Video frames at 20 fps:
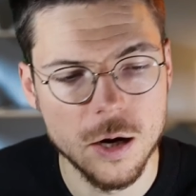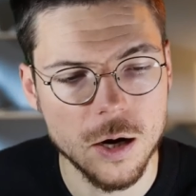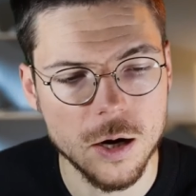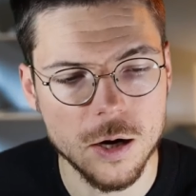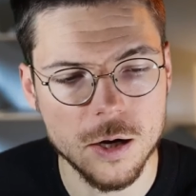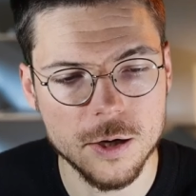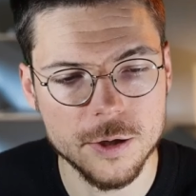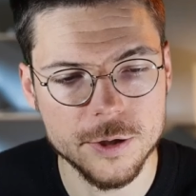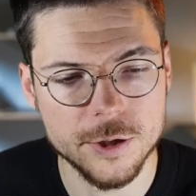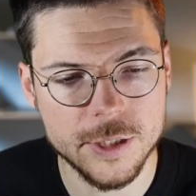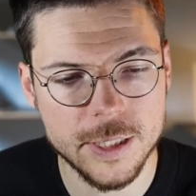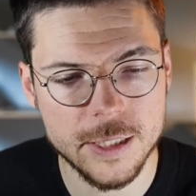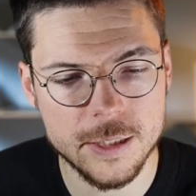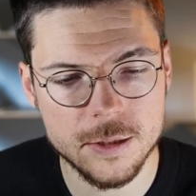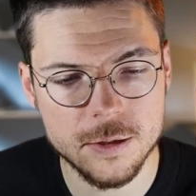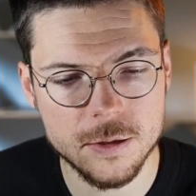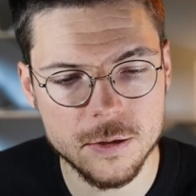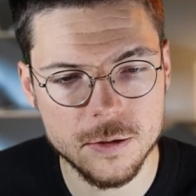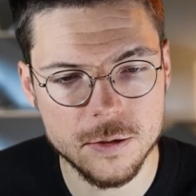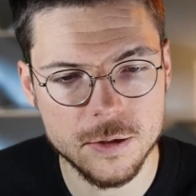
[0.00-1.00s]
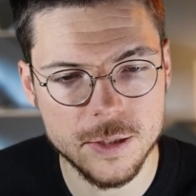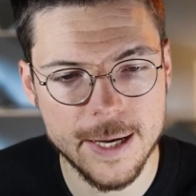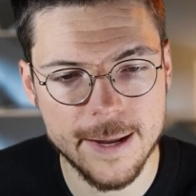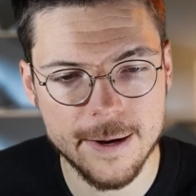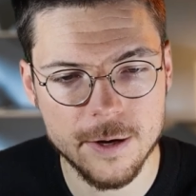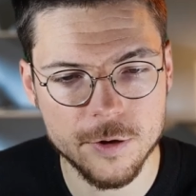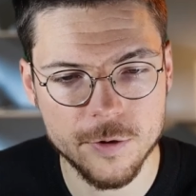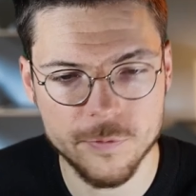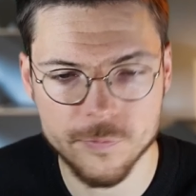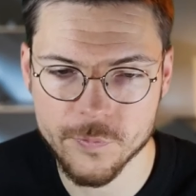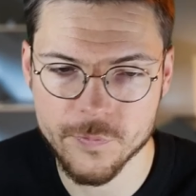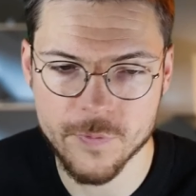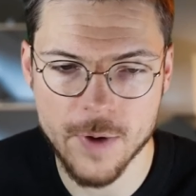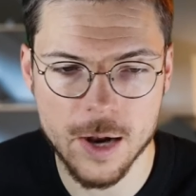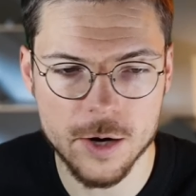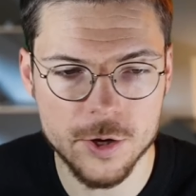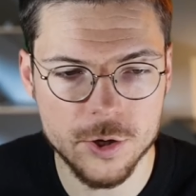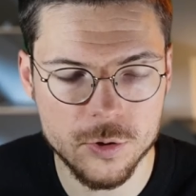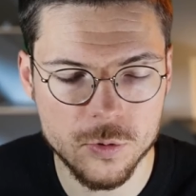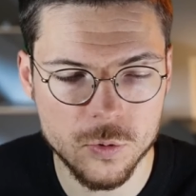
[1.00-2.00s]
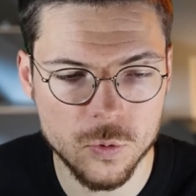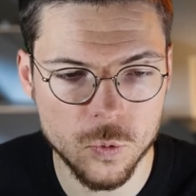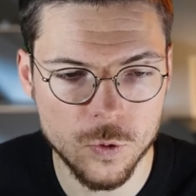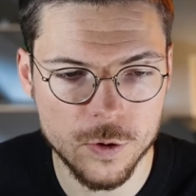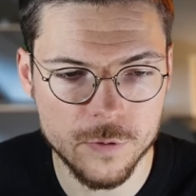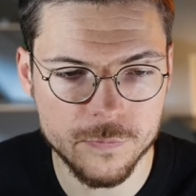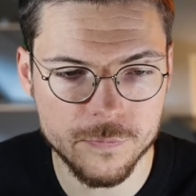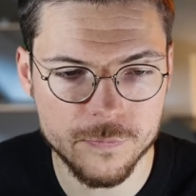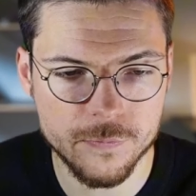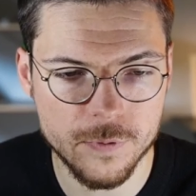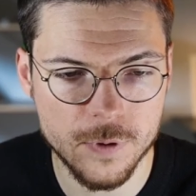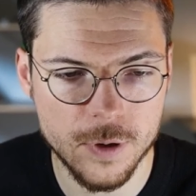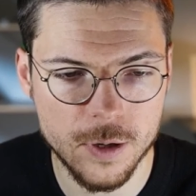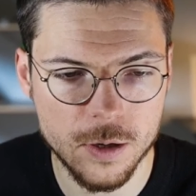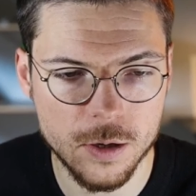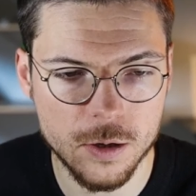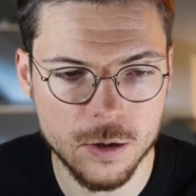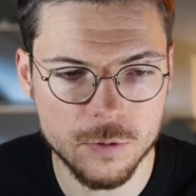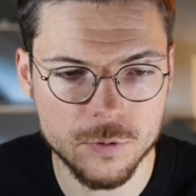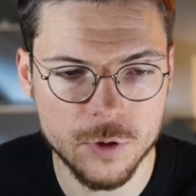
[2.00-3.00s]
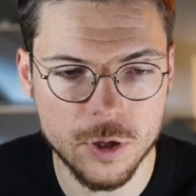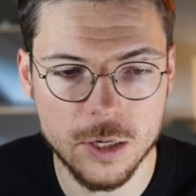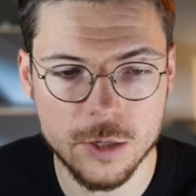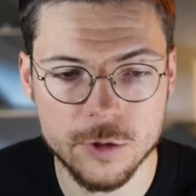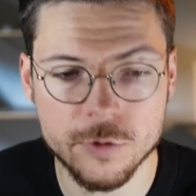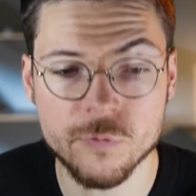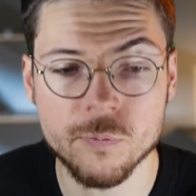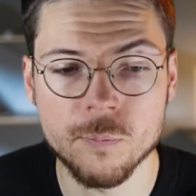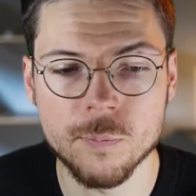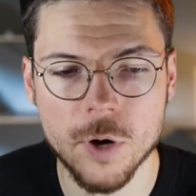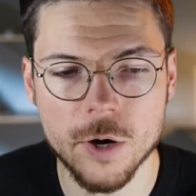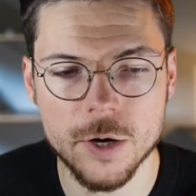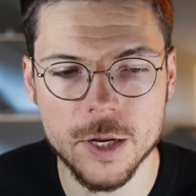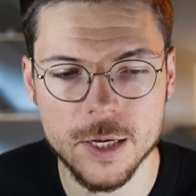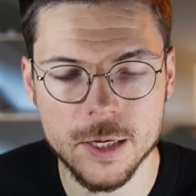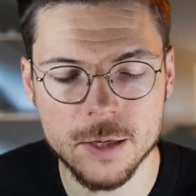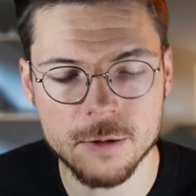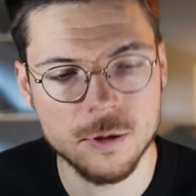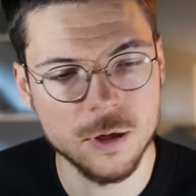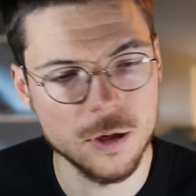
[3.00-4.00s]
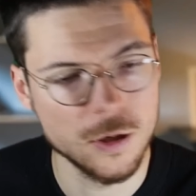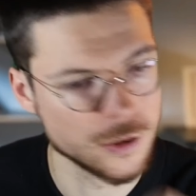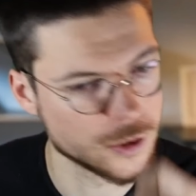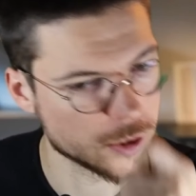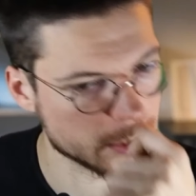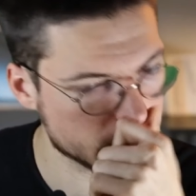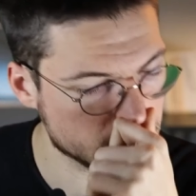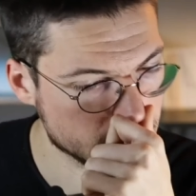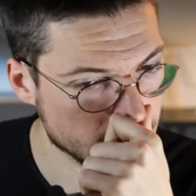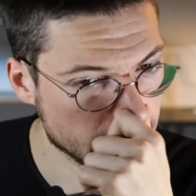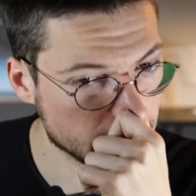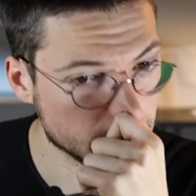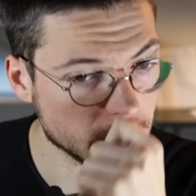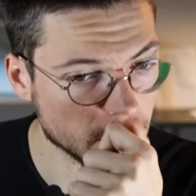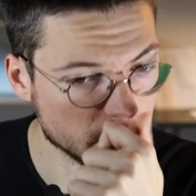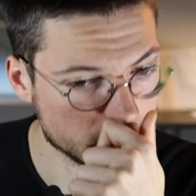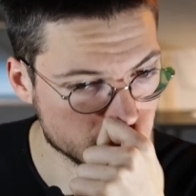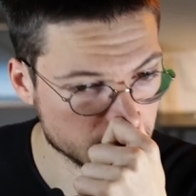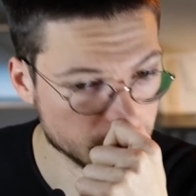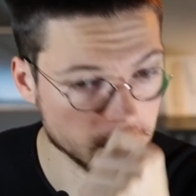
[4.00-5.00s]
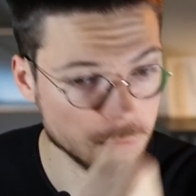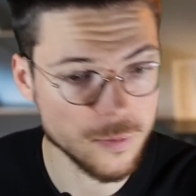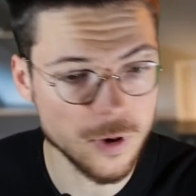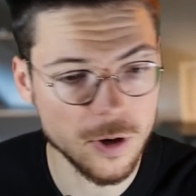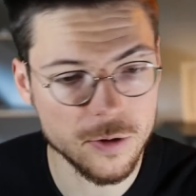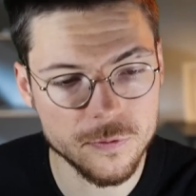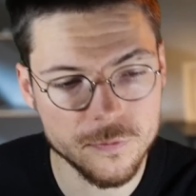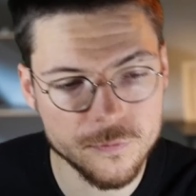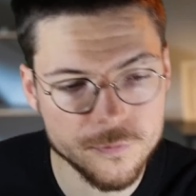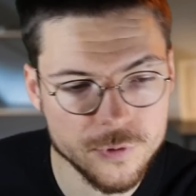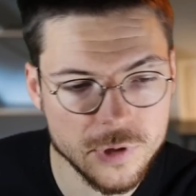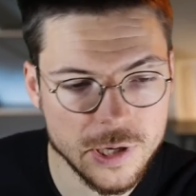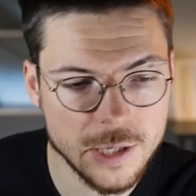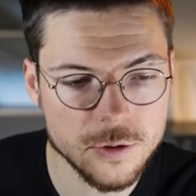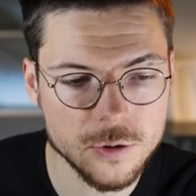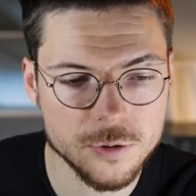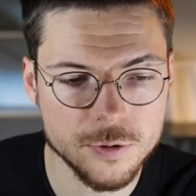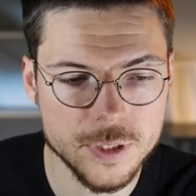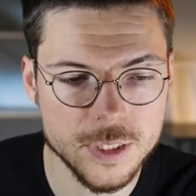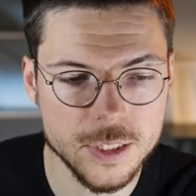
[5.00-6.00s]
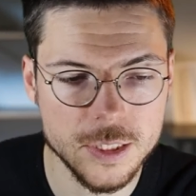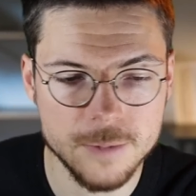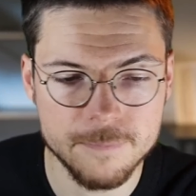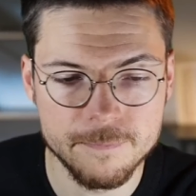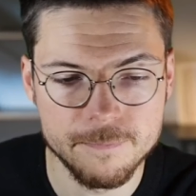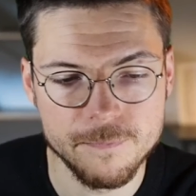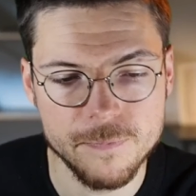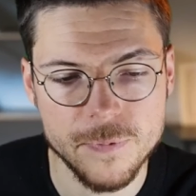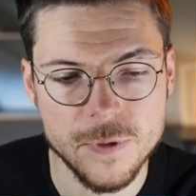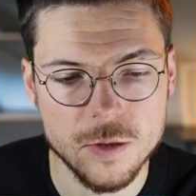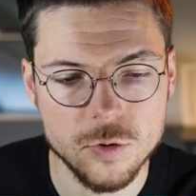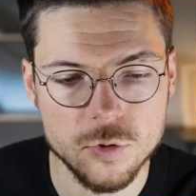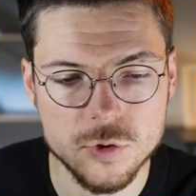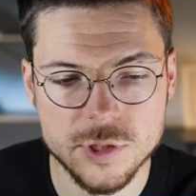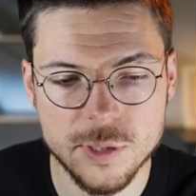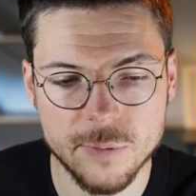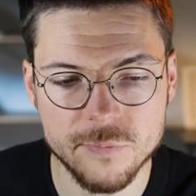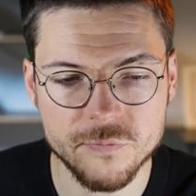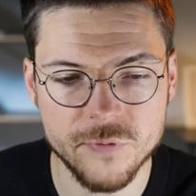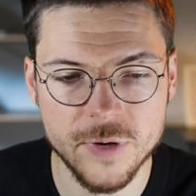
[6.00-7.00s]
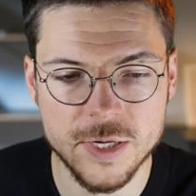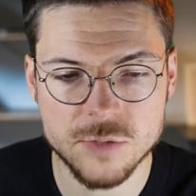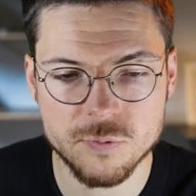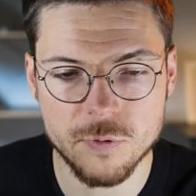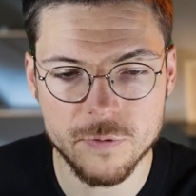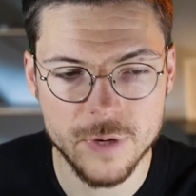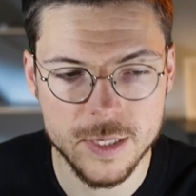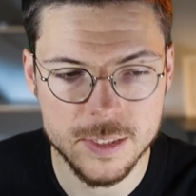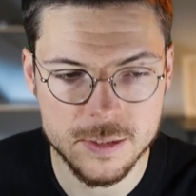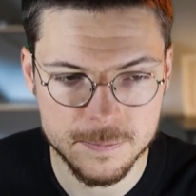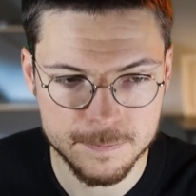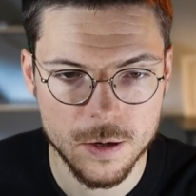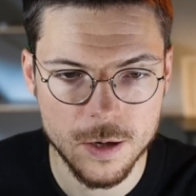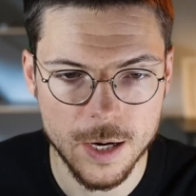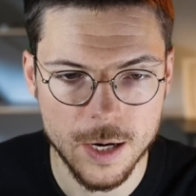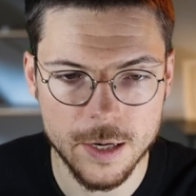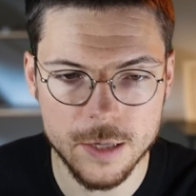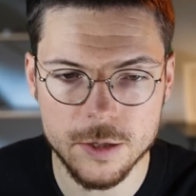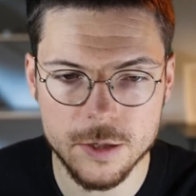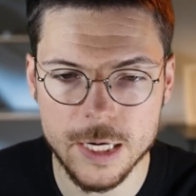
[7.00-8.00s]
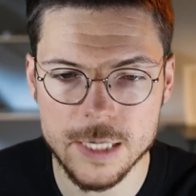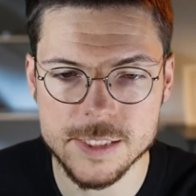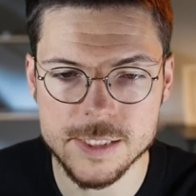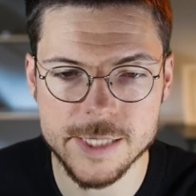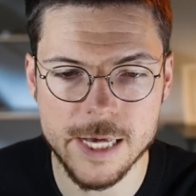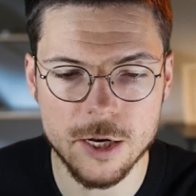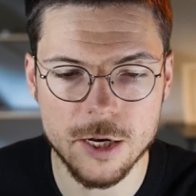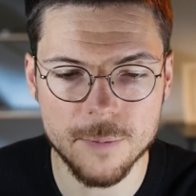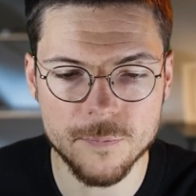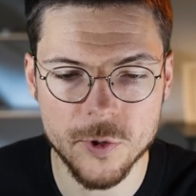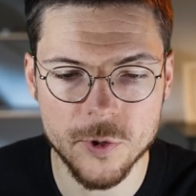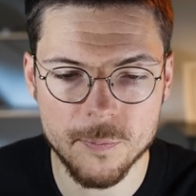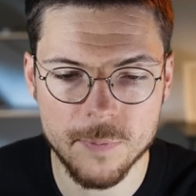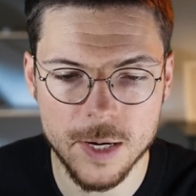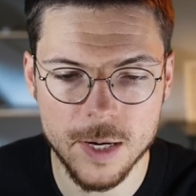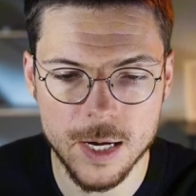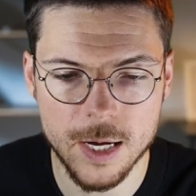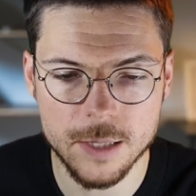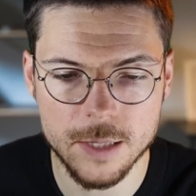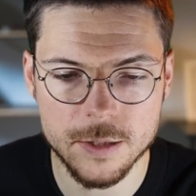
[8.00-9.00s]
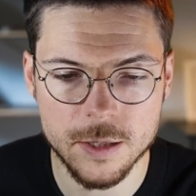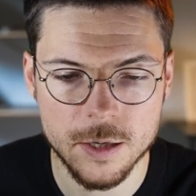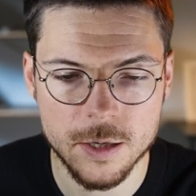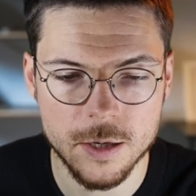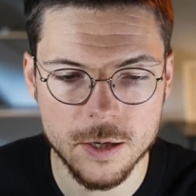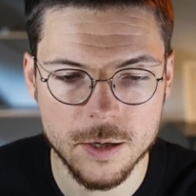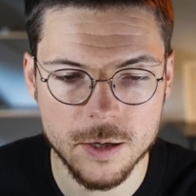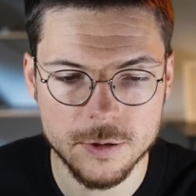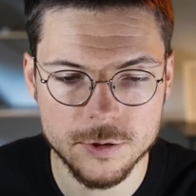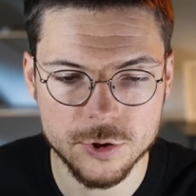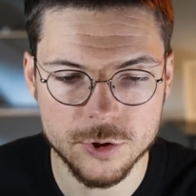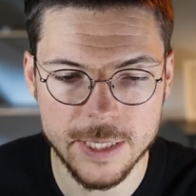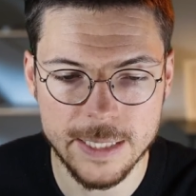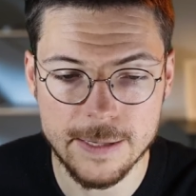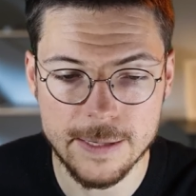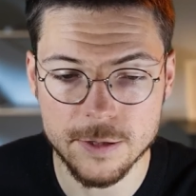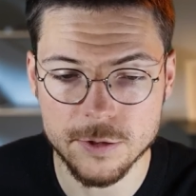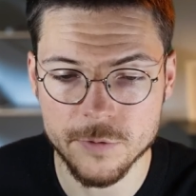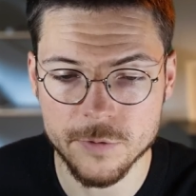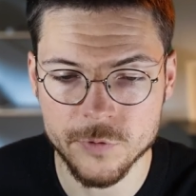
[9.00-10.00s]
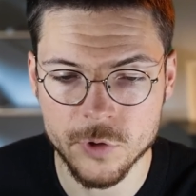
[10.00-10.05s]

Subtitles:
You can get a lot of value with not a lot of money, just $10 per month. You can already do some things with it. And then you can scale up the plan to get a lot of